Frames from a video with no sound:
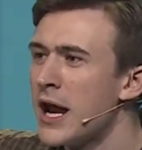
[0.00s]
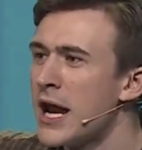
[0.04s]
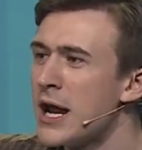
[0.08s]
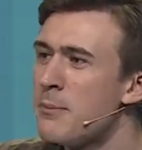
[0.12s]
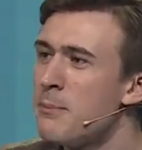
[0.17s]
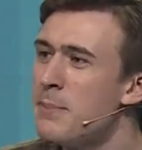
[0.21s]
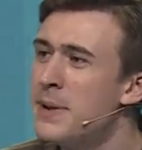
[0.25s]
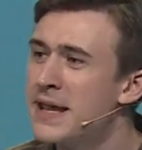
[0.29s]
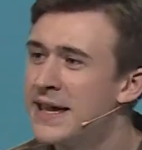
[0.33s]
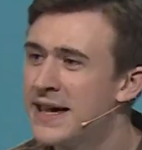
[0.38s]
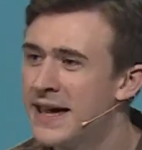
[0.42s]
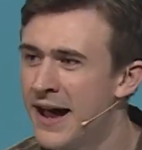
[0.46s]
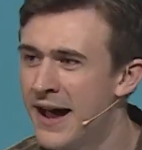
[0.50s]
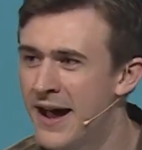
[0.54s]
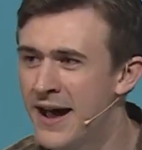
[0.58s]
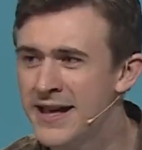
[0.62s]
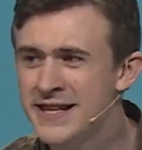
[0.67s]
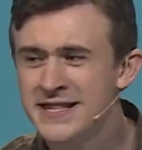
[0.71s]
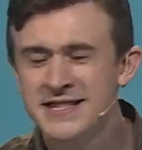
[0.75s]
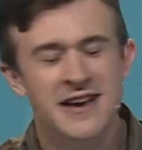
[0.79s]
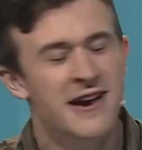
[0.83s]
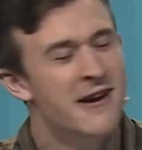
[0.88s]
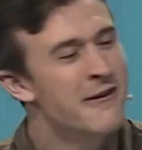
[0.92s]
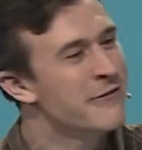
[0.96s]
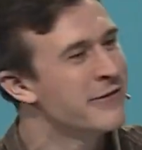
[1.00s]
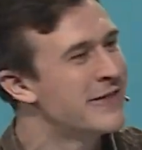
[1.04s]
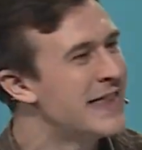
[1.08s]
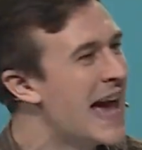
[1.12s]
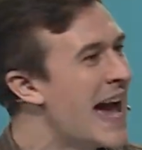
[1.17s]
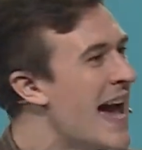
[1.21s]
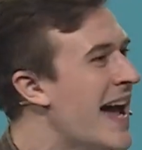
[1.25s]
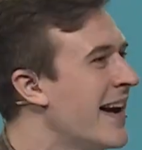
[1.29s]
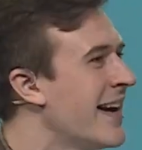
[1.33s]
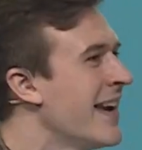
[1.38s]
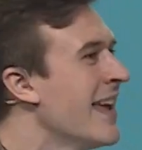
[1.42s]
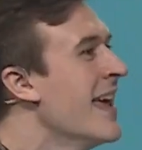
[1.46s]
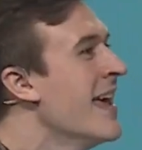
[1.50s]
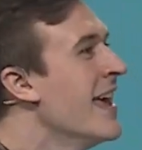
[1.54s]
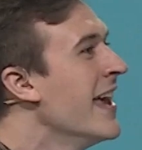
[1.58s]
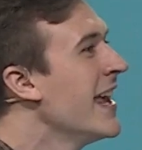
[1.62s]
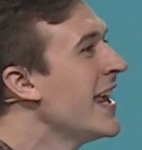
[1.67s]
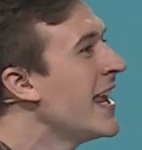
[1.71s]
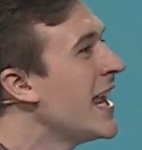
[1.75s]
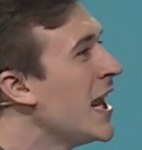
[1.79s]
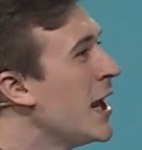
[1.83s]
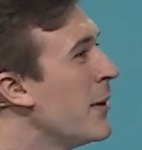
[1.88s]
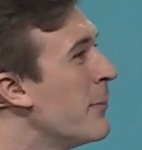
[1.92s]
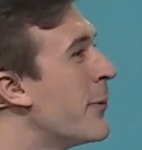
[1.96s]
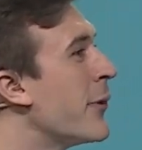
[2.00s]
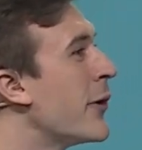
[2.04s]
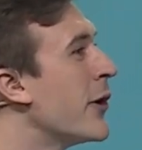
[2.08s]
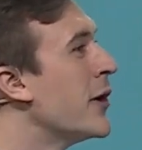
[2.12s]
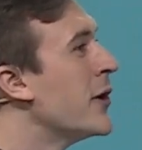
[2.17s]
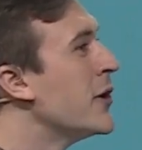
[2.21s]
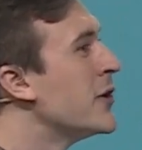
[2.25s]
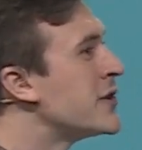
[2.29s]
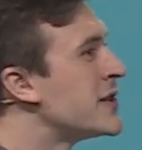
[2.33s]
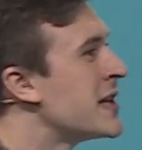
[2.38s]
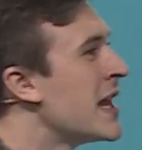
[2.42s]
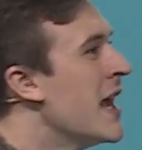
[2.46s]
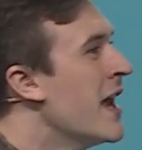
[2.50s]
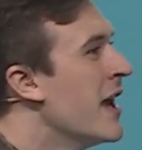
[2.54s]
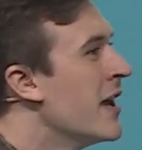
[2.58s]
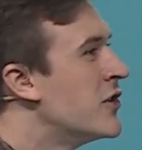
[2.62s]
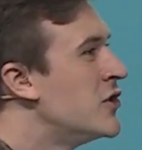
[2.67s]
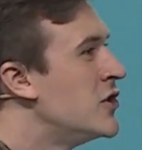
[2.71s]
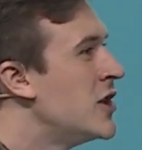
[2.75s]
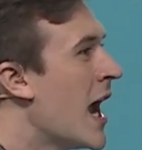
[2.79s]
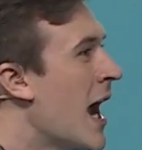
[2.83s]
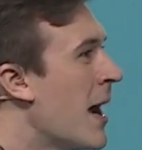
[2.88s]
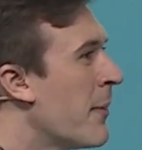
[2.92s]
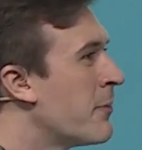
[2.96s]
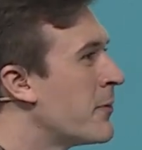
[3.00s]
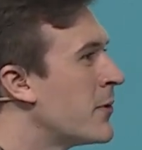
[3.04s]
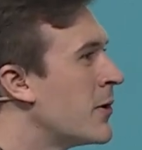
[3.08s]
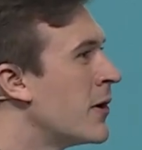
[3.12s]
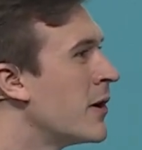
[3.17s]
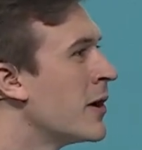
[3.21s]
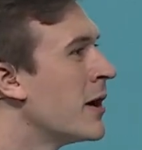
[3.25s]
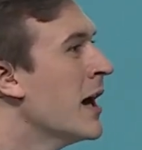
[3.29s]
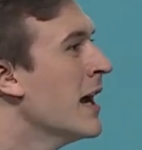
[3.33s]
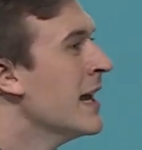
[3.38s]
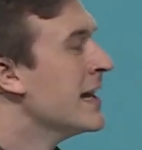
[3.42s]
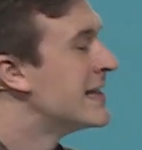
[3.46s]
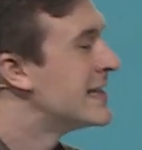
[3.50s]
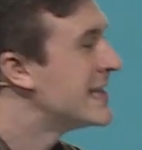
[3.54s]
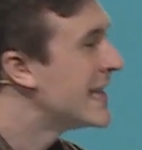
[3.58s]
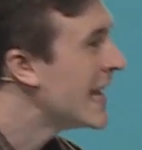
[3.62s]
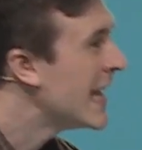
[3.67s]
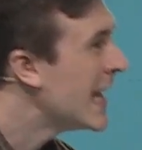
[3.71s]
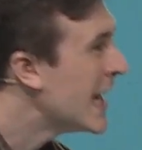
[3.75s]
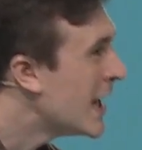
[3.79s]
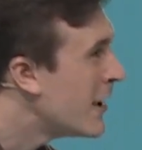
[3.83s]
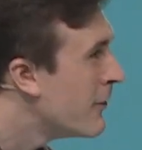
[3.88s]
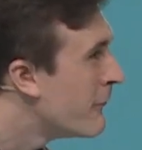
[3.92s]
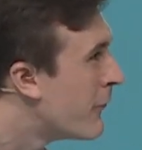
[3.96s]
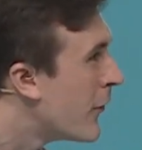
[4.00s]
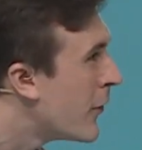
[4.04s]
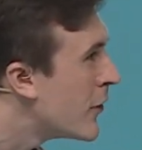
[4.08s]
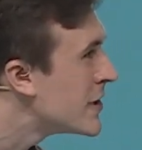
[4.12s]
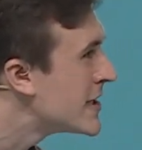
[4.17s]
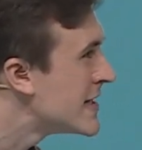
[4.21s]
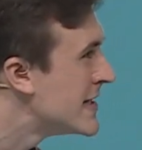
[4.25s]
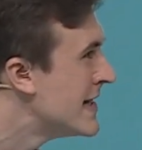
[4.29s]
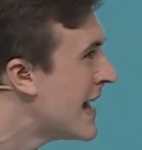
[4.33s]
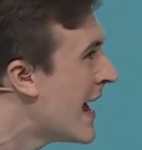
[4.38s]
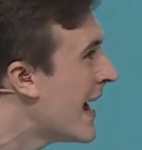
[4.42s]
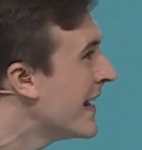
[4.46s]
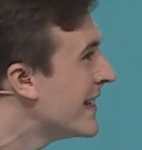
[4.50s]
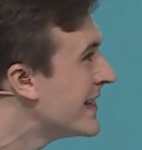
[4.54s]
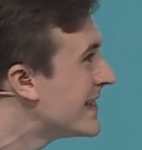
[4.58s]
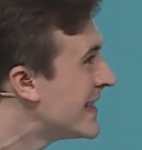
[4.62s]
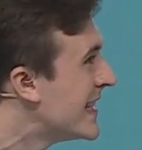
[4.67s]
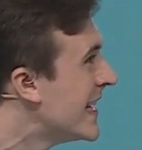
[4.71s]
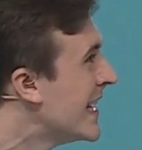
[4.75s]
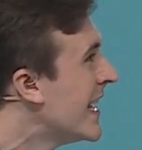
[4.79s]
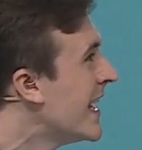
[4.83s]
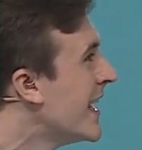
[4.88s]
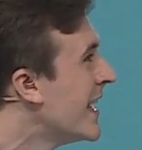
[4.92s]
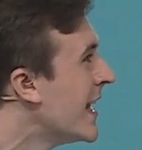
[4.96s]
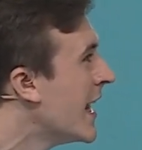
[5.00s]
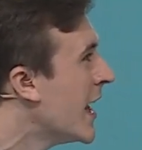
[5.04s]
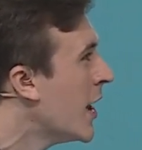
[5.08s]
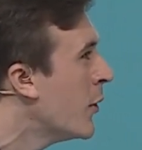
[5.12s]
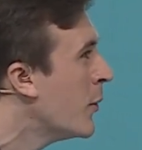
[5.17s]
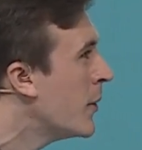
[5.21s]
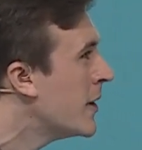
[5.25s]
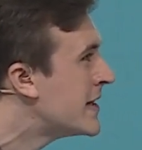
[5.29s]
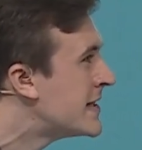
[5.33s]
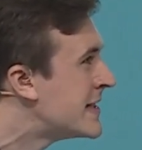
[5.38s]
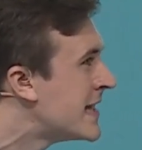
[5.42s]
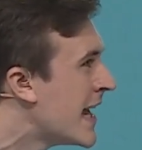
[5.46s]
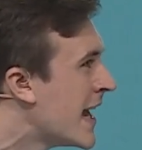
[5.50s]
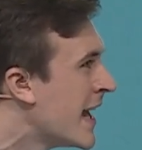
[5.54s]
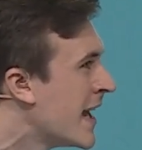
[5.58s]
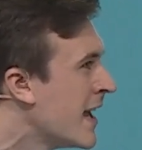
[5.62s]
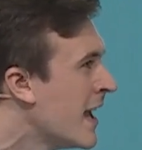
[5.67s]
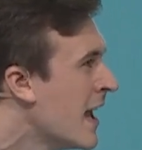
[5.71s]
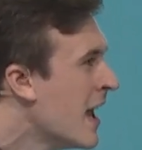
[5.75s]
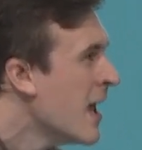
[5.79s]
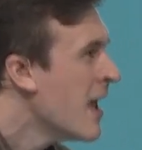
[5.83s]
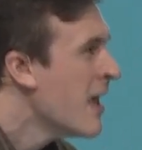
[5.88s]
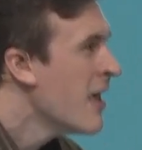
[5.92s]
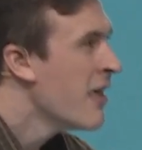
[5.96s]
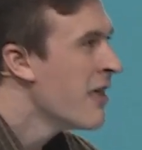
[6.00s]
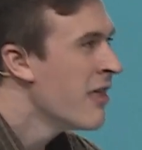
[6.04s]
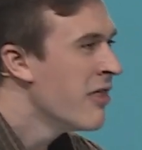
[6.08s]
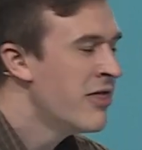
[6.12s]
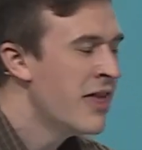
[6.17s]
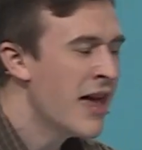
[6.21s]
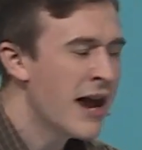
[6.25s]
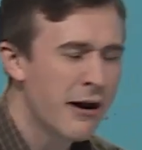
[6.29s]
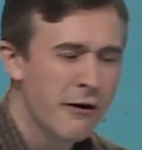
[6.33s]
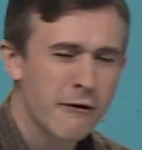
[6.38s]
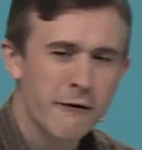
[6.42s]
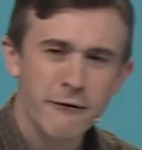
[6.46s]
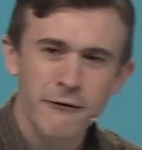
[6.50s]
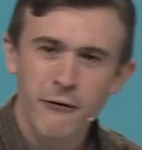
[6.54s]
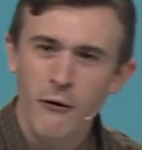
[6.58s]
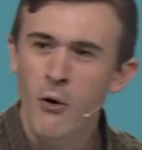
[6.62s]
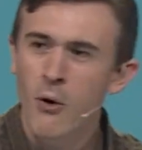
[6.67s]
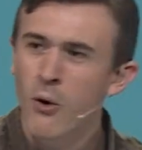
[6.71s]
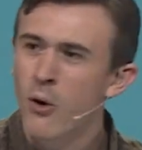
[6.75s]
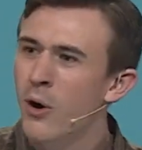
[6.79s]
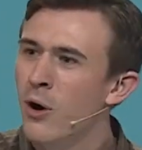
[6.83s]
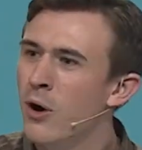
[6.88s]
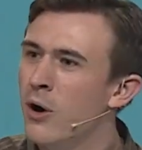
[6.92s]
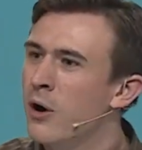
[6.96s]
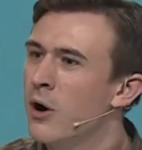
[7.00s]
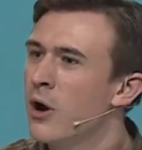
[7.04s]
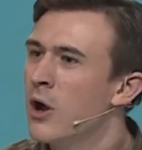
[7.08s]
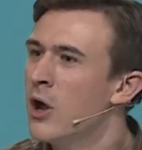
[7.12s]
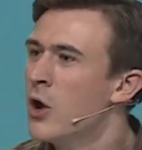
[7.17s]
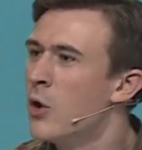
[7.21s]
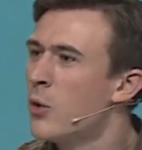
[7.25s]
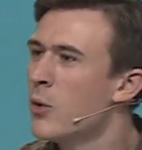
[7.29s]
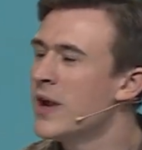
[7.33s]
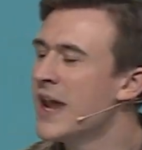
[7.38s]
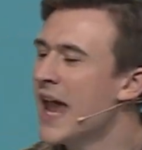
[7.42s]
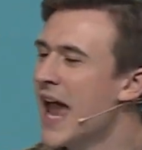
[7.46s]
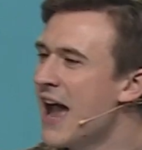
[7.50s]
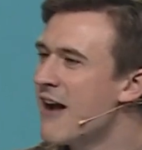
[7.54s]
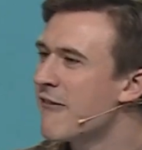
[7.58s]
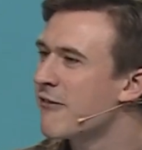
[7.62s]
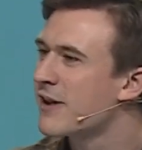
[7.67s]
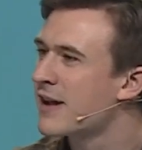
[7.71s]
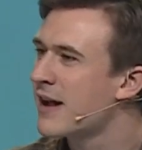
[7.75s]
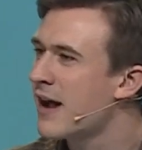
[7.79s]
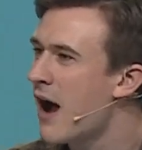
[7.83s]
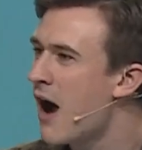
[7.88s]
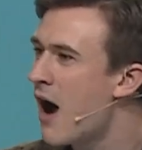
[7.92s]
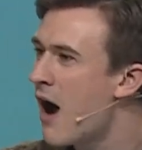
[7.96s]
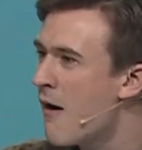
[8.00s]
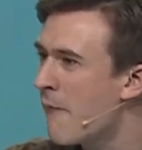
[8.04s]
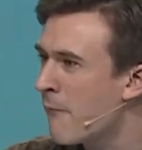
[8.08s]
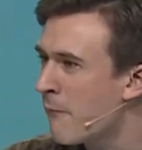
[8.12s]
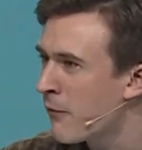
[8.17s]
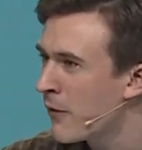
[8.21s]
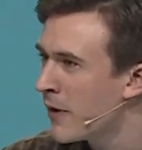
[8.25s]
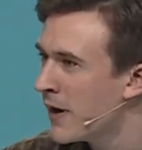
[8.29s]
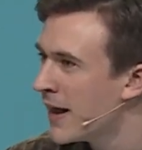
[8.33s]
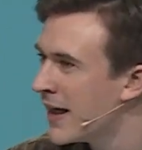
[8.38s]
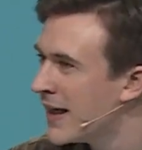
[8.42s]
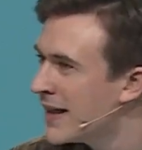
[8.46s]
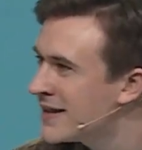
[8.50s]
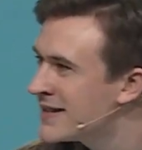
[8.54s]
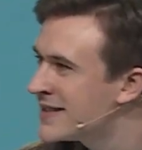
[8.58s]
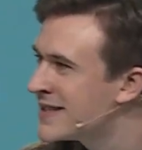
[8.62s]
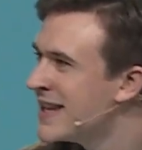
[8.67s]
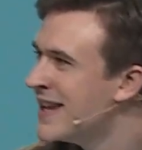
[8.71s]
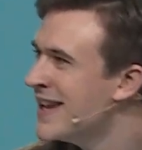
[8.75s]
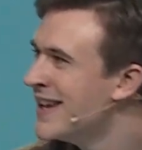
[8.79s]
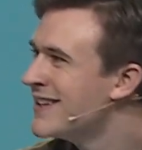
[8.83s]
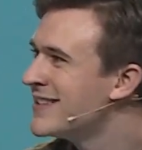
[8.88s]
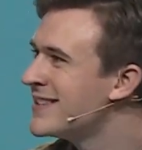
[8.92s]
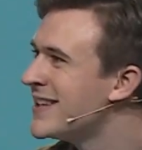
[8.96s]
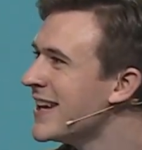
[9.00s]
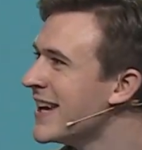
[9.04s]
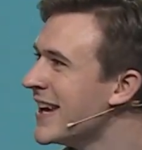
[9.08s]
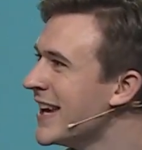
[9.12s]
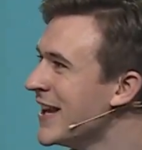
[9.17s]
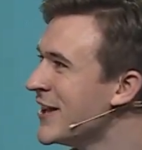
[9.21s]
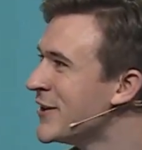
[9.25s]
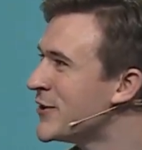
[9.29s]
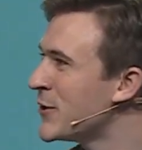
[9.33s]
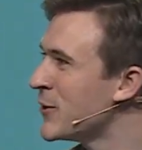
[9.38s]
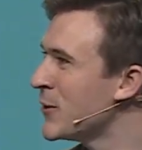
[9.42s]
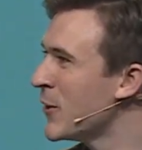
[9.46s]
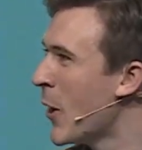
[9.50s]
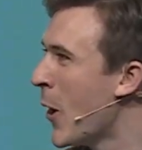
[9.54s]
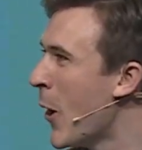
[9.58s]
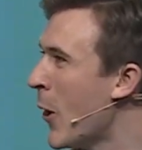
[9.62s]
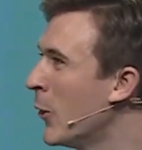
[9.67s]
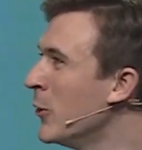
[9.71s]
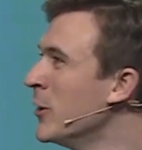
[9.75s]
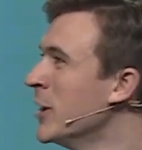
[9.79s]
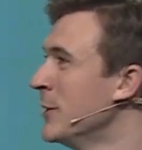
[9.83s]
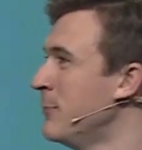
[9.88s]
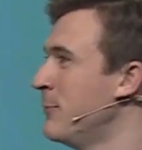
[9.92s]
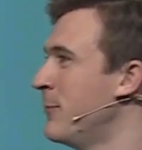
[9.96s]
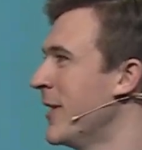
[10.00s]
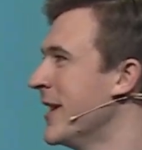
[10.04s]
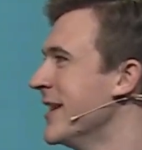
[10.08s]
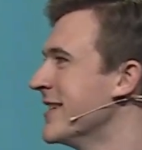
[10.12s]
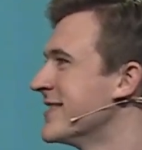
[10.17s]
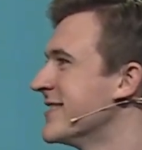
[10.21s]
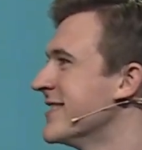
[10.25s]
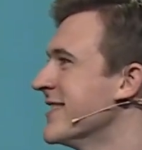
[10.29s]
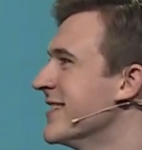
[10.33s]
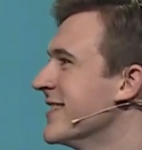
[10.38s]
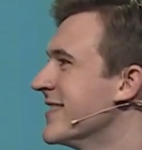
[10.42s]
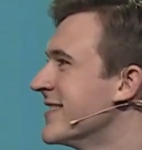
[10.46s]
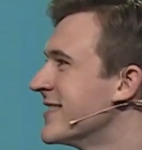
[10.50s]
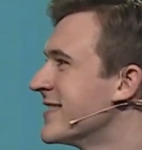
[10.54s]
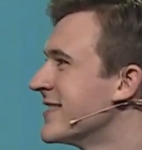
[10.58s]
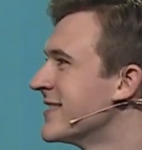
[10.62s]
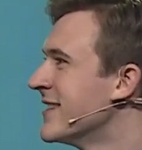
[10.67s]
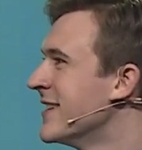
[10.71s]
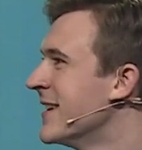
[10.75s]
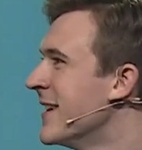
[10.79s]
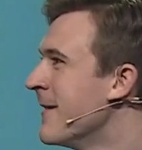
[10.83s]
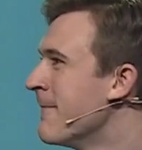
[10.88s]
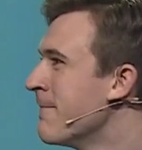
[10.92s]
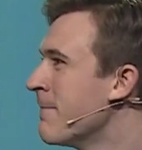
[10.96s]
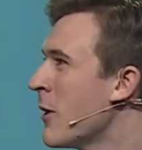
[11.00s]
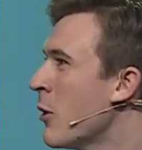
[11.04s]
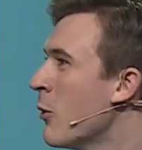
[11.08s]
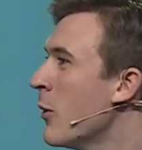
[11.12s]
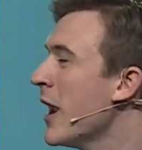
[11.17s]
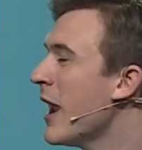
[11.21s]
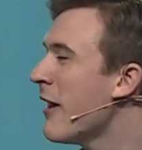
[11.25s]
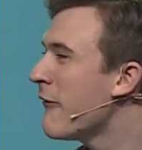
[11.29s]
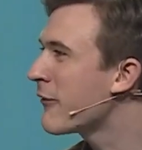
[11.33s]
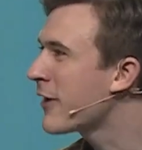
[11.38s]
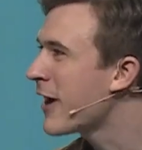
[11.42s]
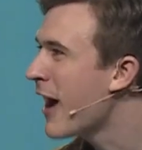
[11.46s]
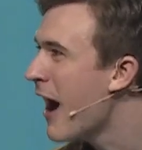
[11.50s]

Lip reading: And because of that, Hebrews chapter 10, verse 19, it would say, therefore, we have confidence to enter the holy places. We have